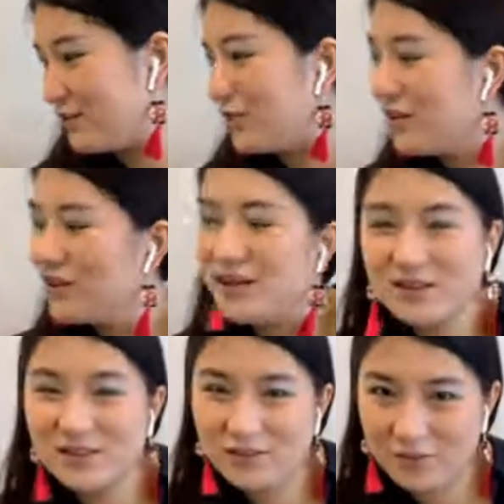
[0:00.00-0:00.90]
For
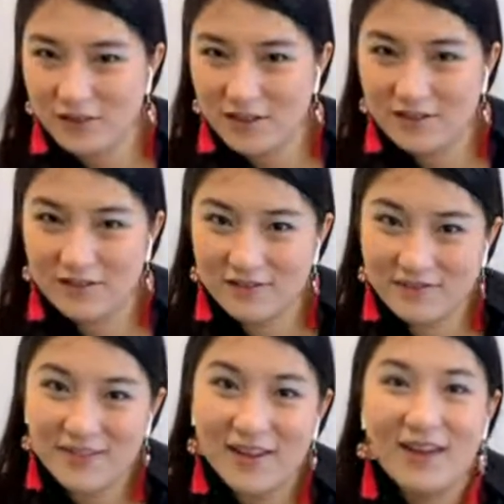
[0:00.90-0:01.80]
next week,
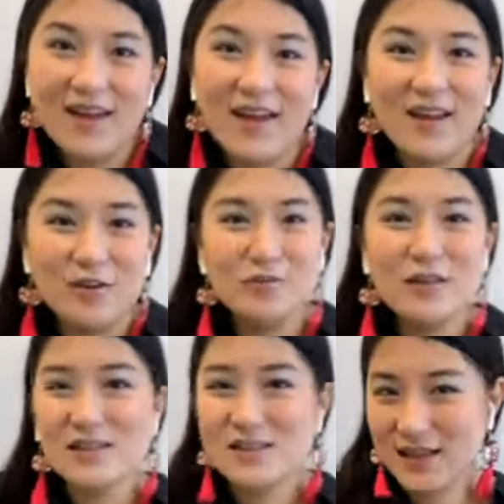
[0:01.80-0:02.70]

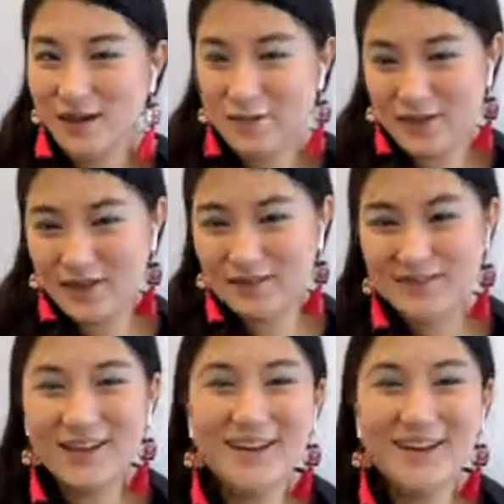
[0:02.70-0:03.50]
Halloween is coming.